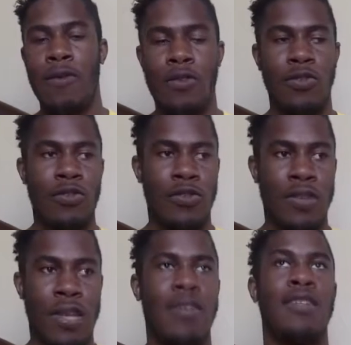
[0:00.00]
Why don't you
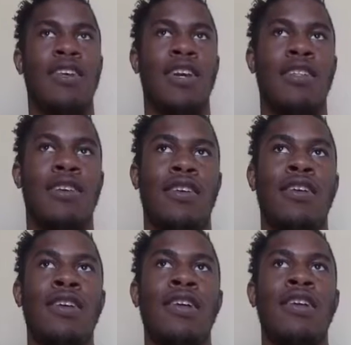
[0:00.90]
just get
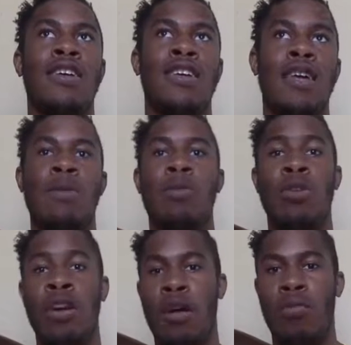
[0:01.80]
together, game a
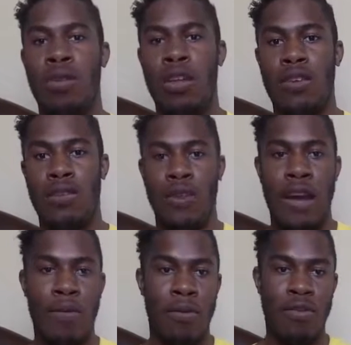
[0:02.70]
Monopoly or
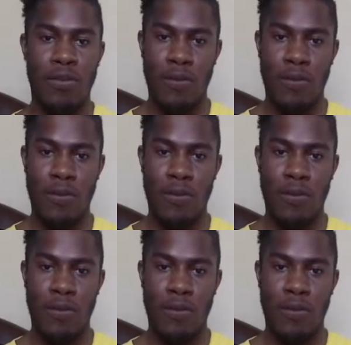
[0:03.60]
Scrabble,